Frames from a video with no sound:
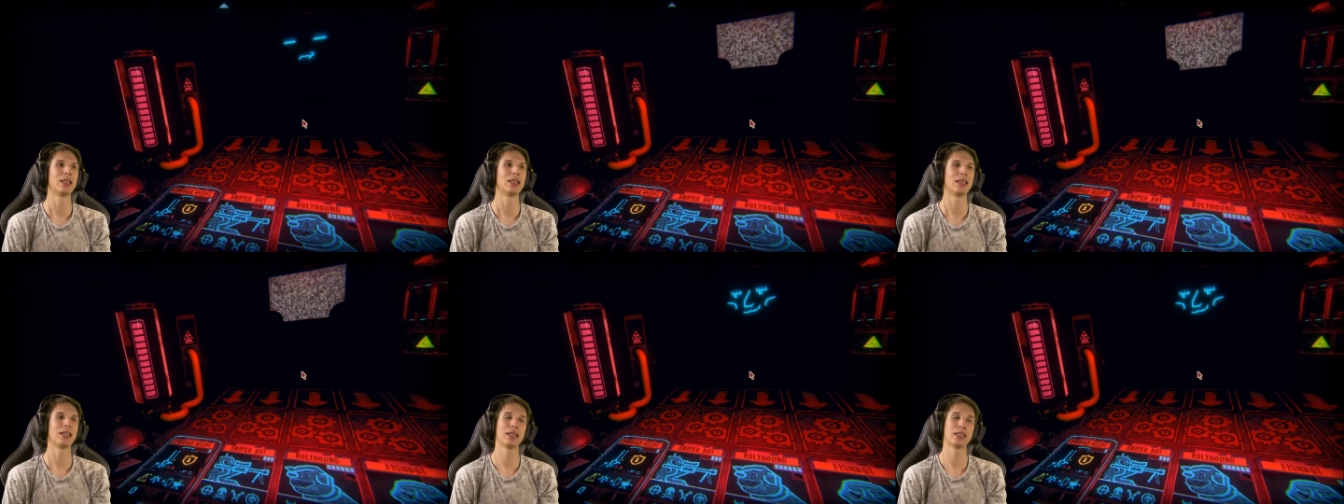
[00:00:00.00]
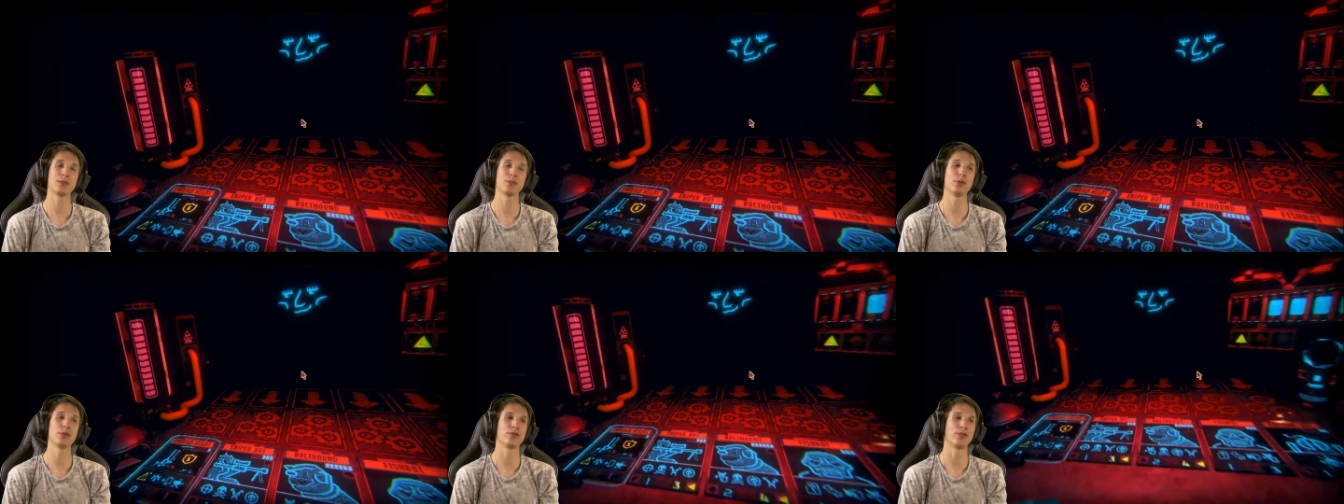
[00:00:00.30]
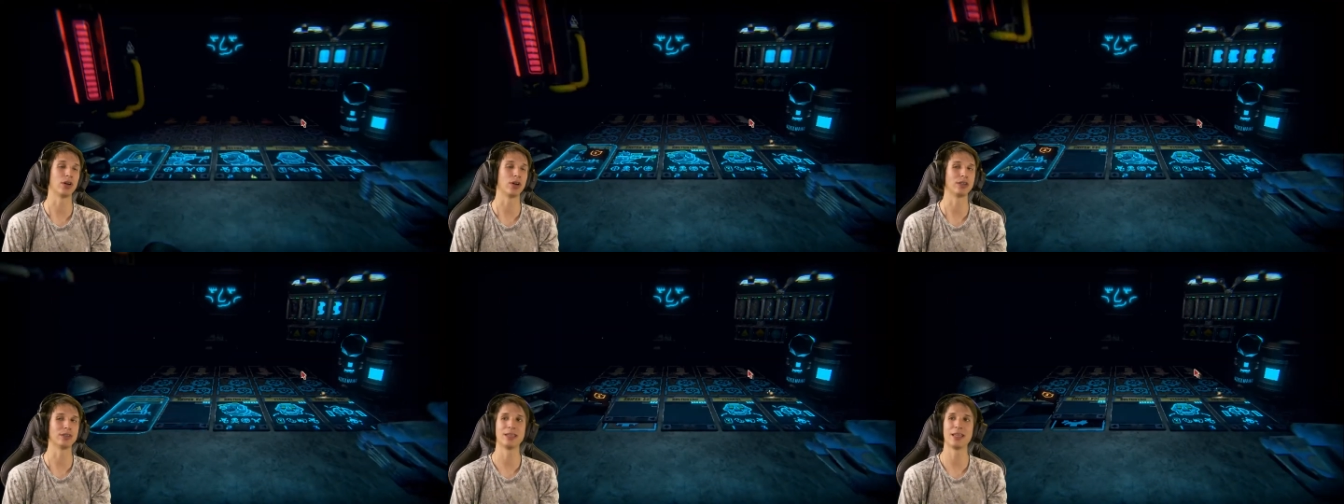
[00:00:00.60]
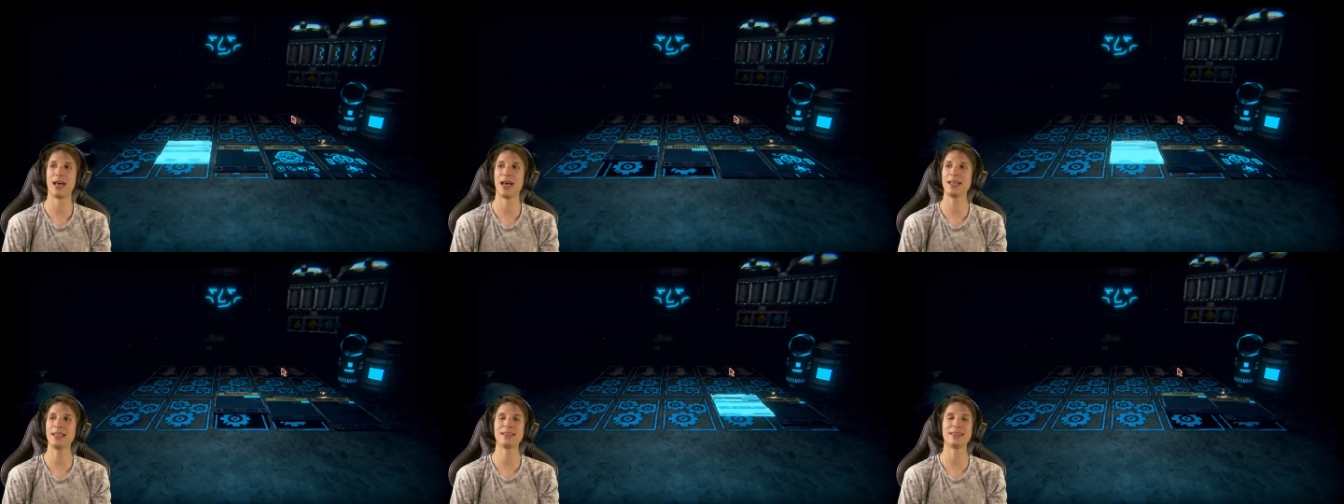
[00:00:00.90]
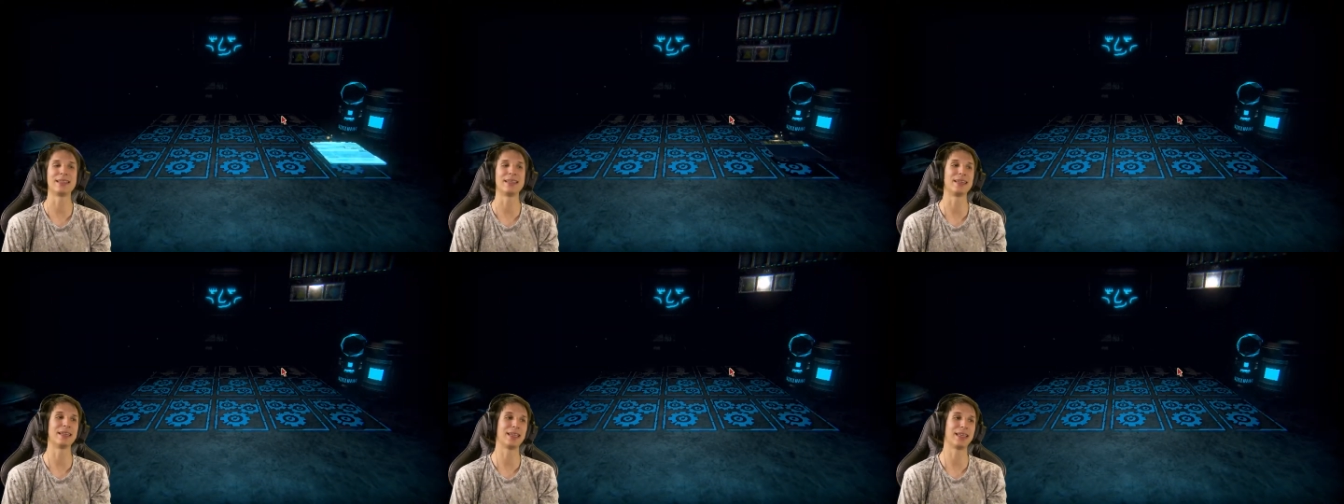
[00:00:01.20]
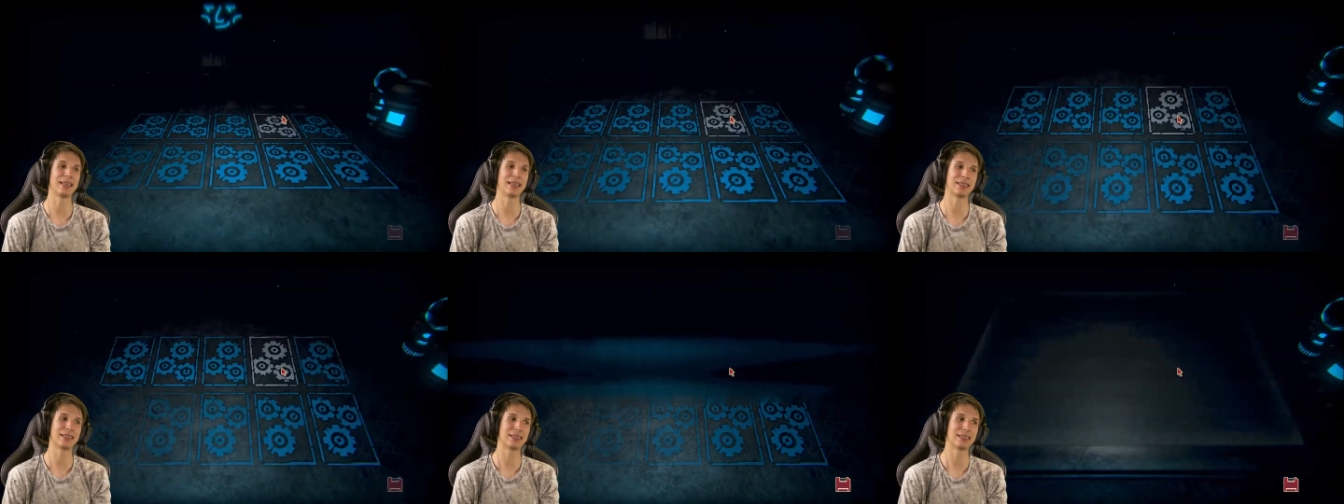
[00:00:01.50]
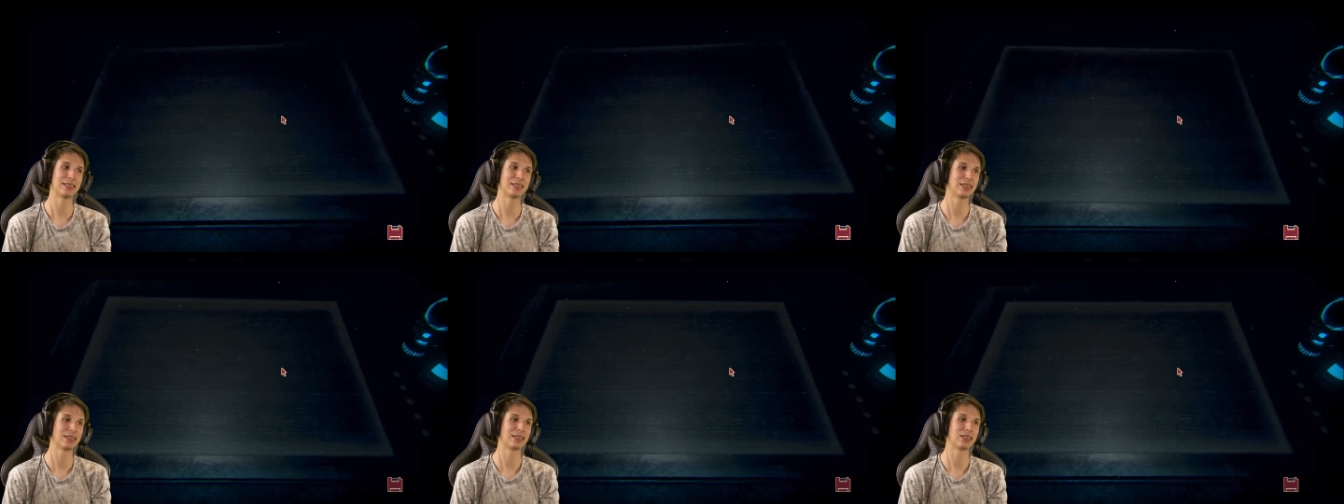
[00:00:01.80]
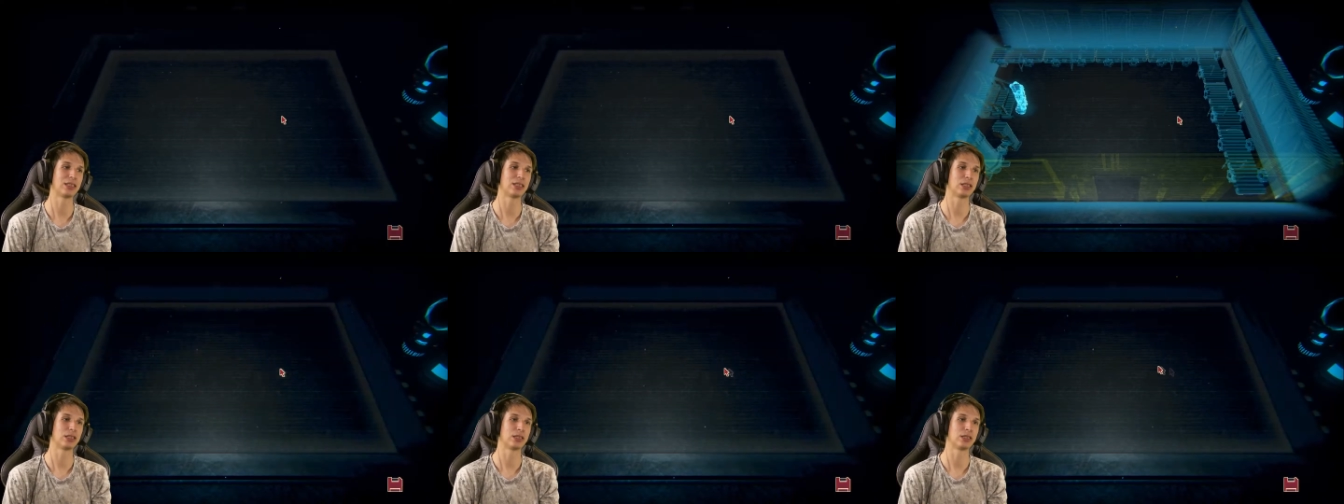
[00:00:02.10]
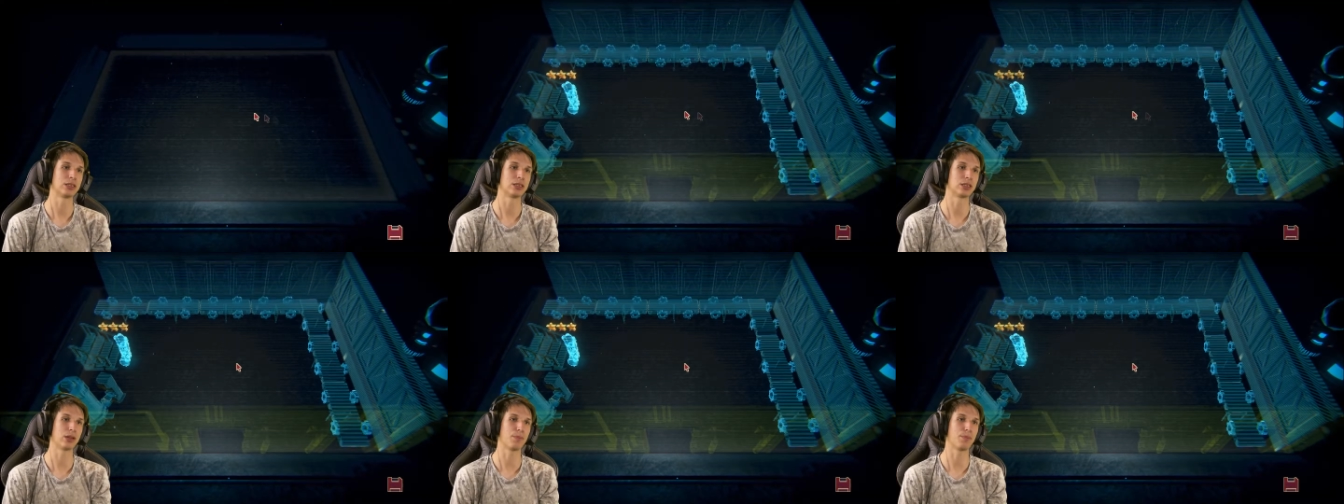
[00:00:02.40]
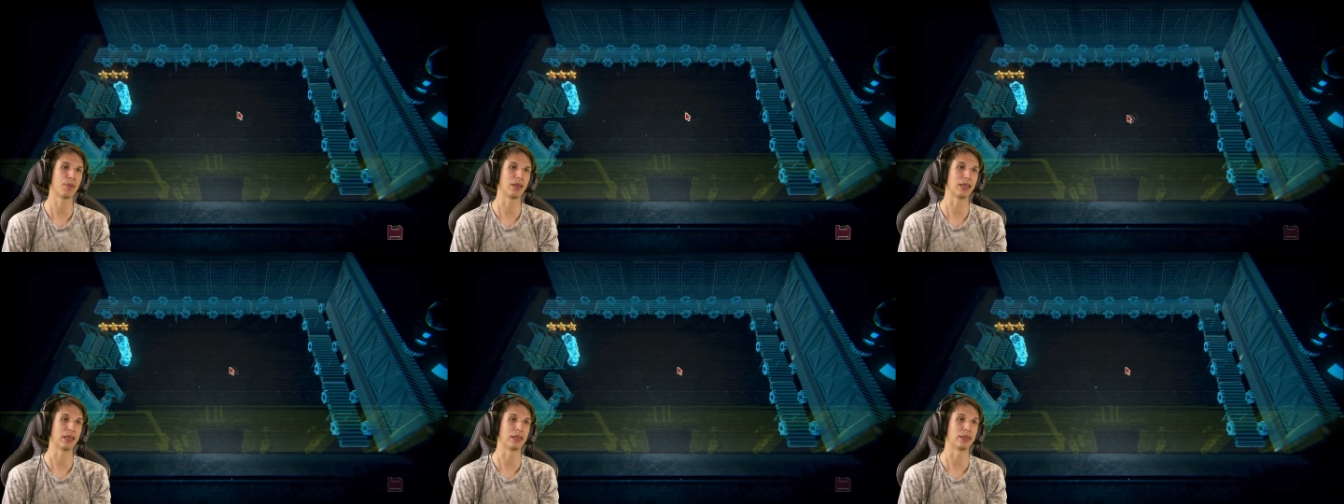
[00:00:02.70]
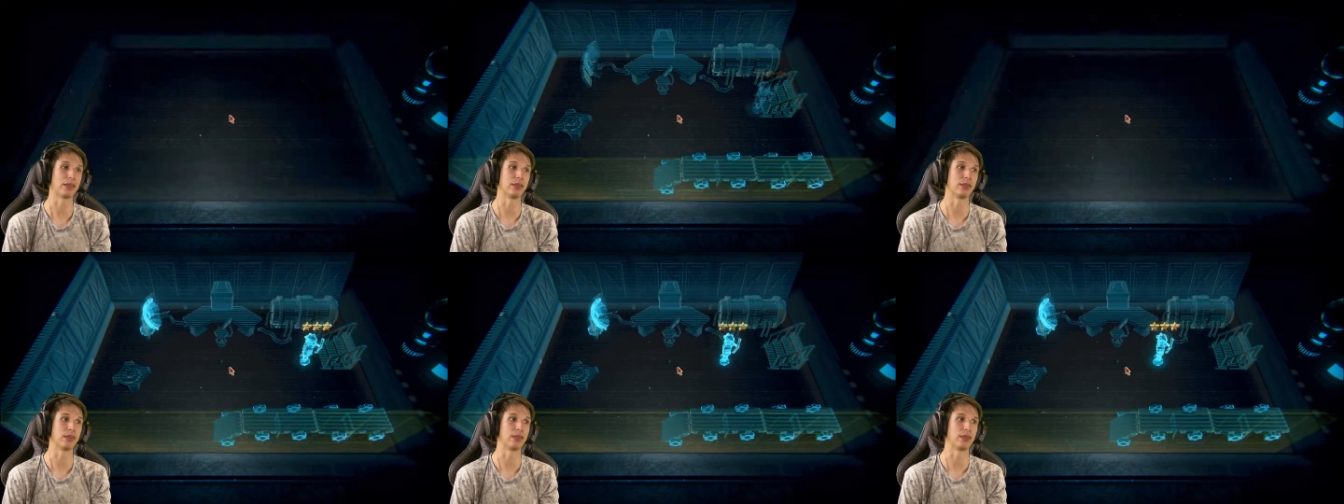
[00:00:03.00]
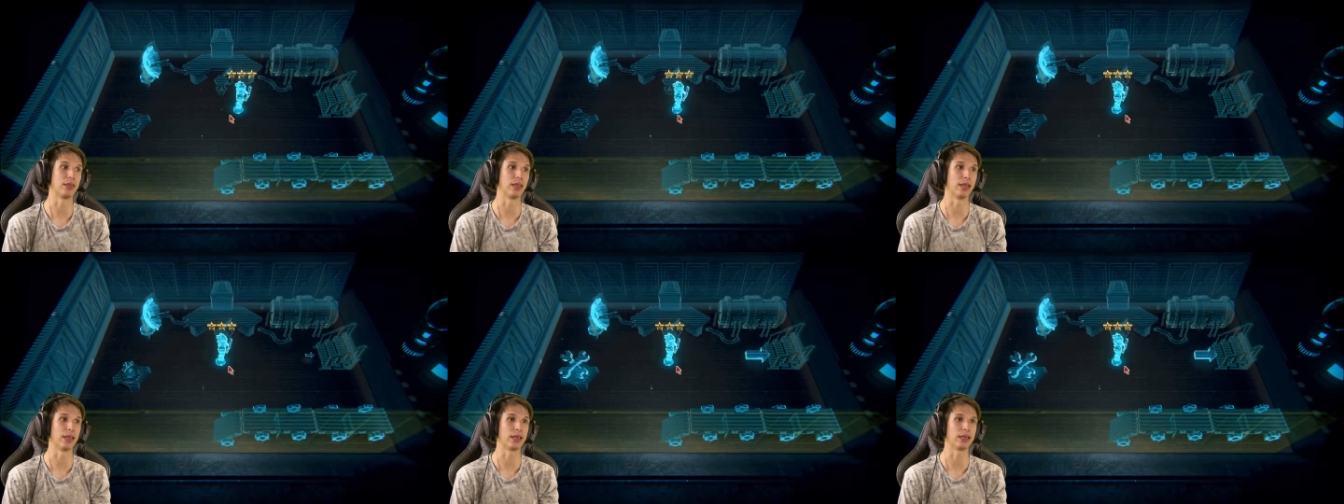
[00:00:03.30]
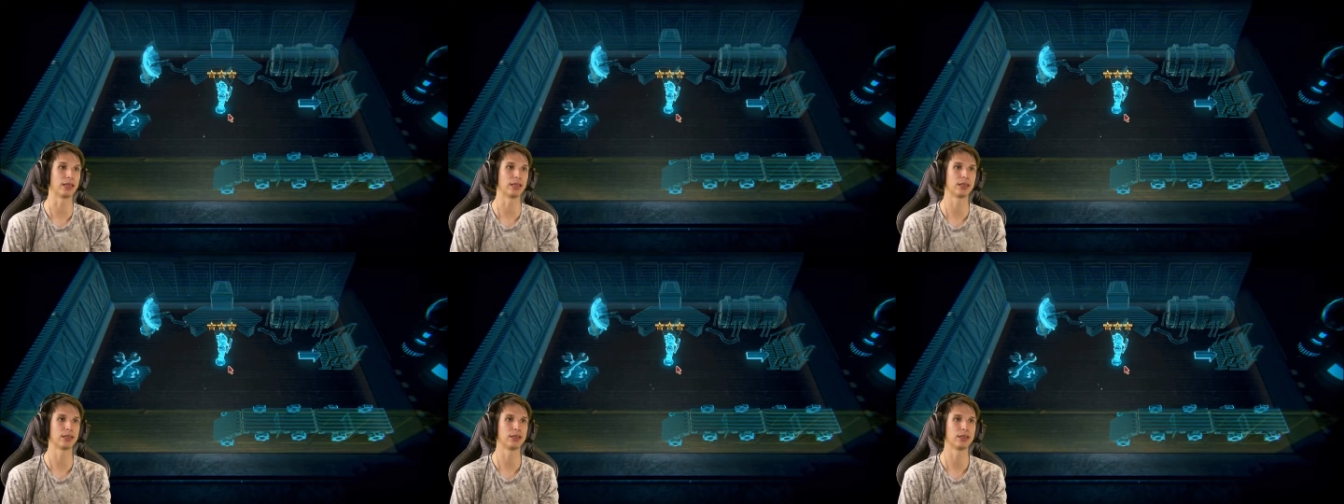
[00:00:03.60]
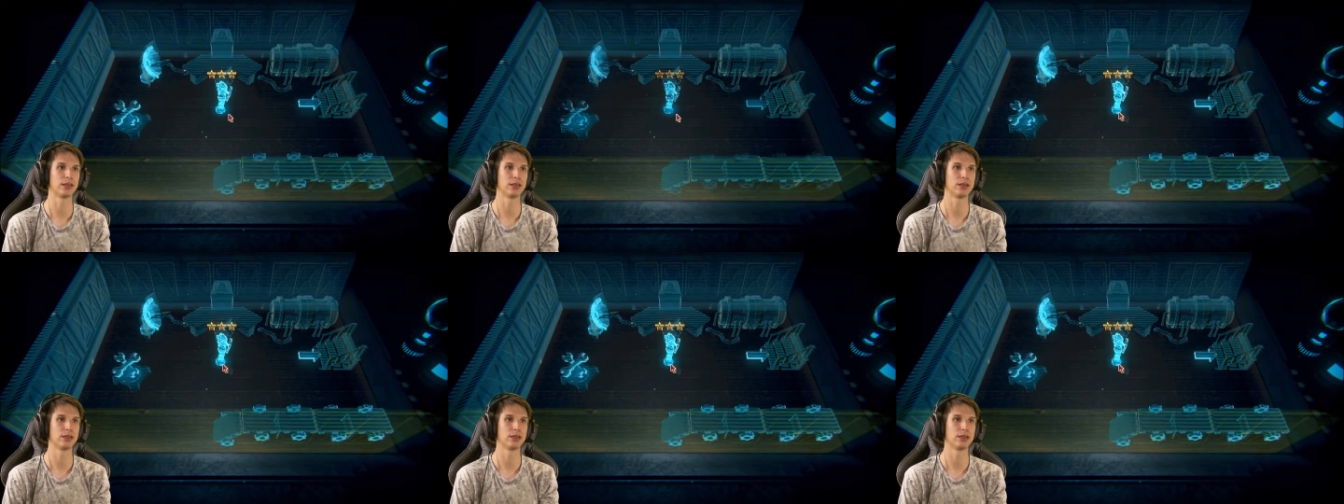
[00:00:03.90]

Let's move on. I did it. Stop being a dick.